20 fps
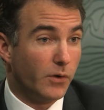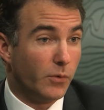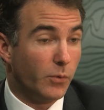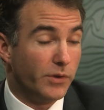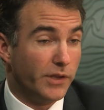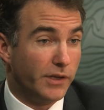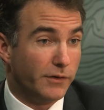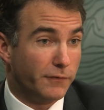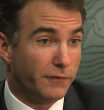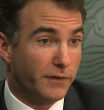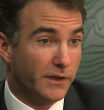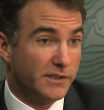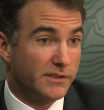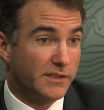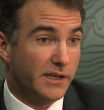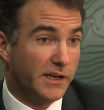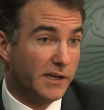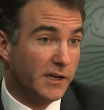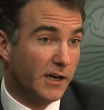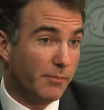Within fixed
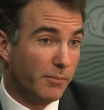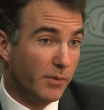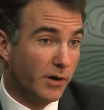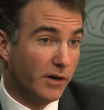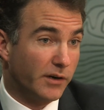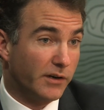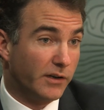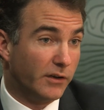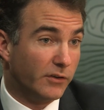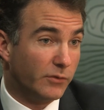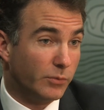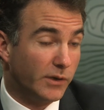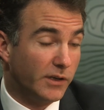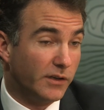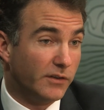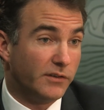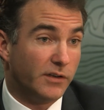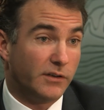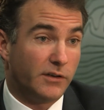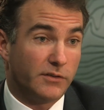income markets, we
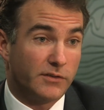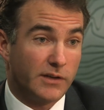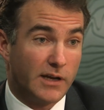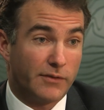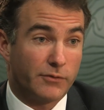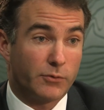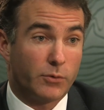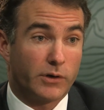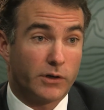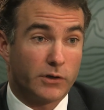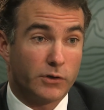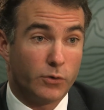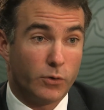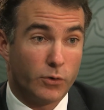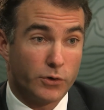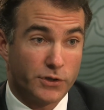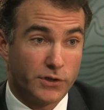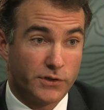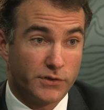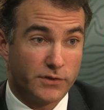continue to have quite a
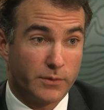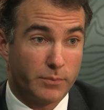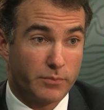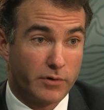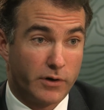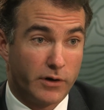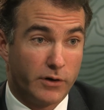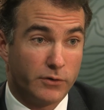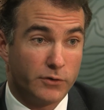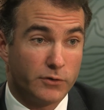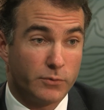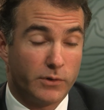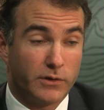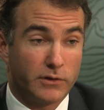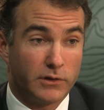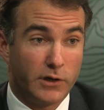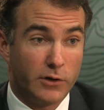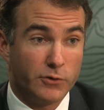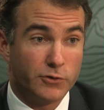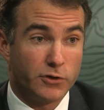cautious approach with
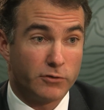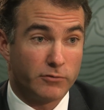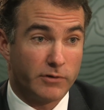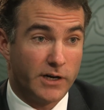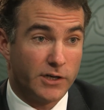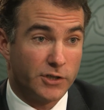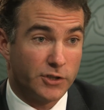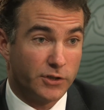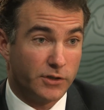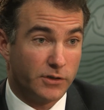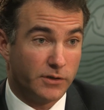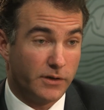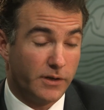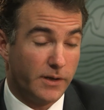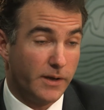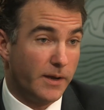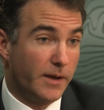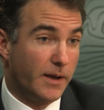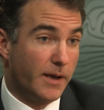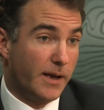low duration,
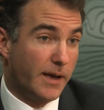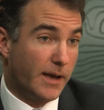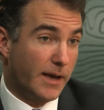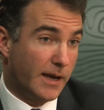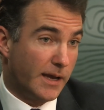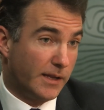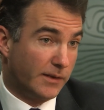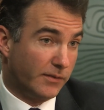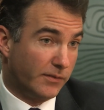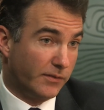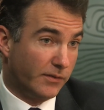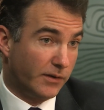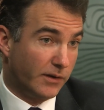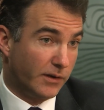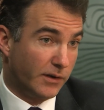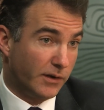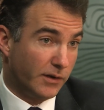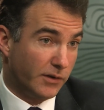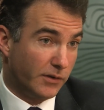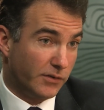and
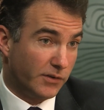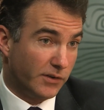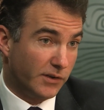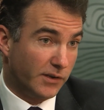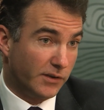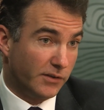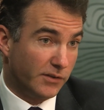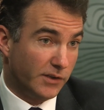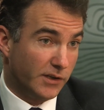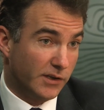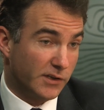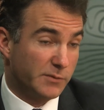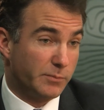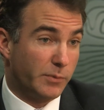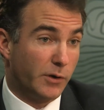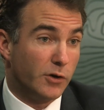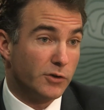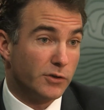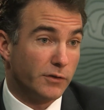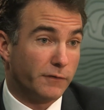the
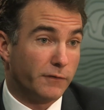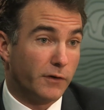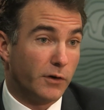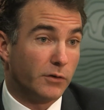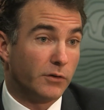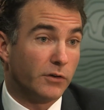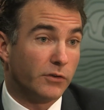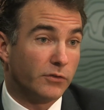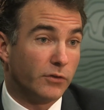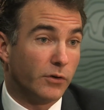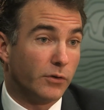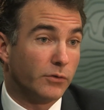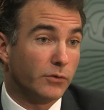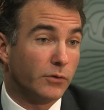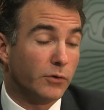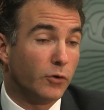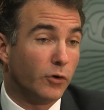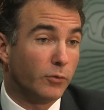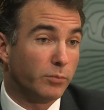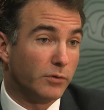exposure focused on
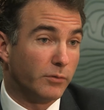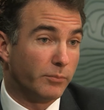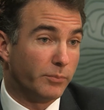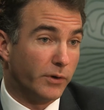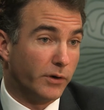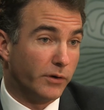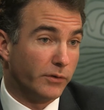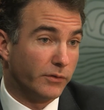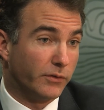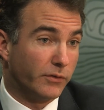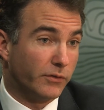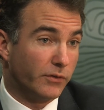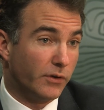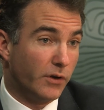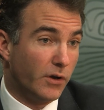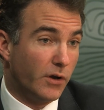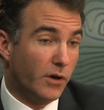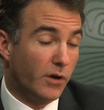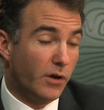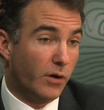corporate bonds,
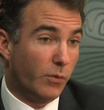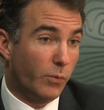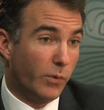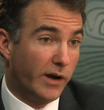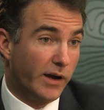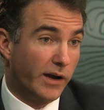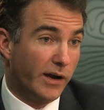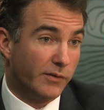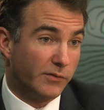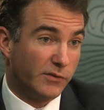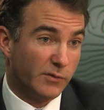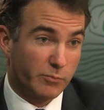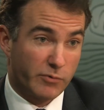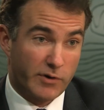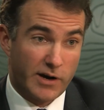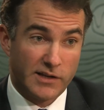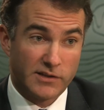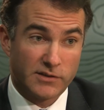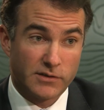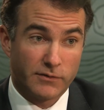where
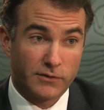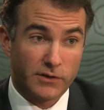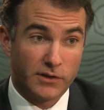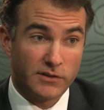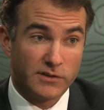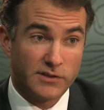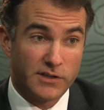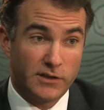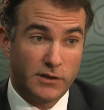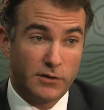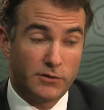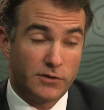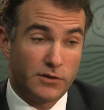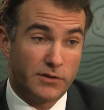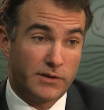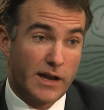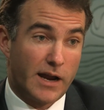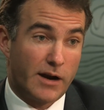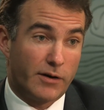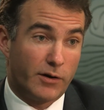spreads have continued to
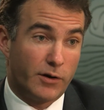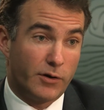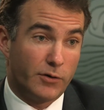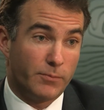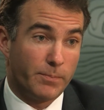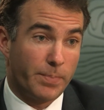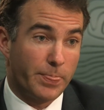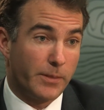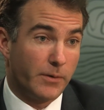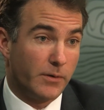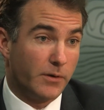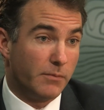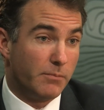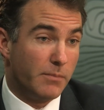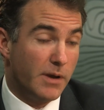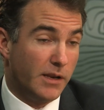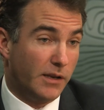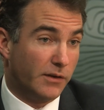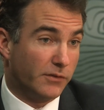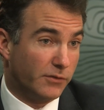narrow,
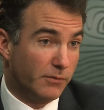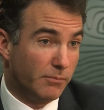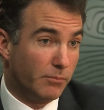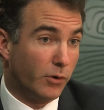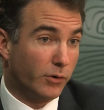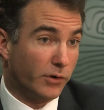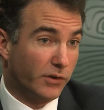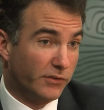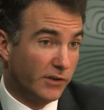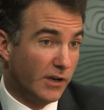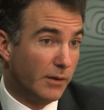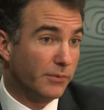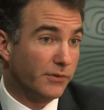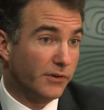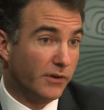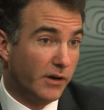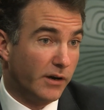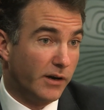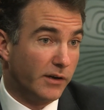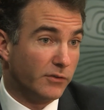meaning some modest
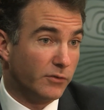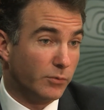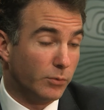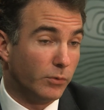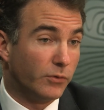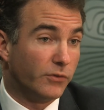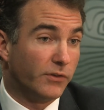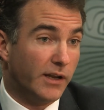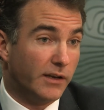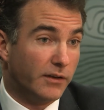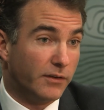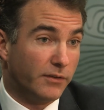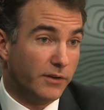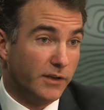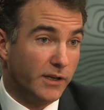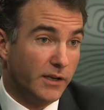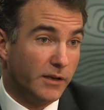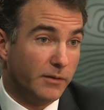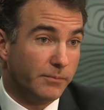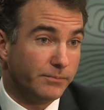upside towards the end of the
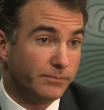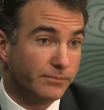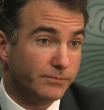year.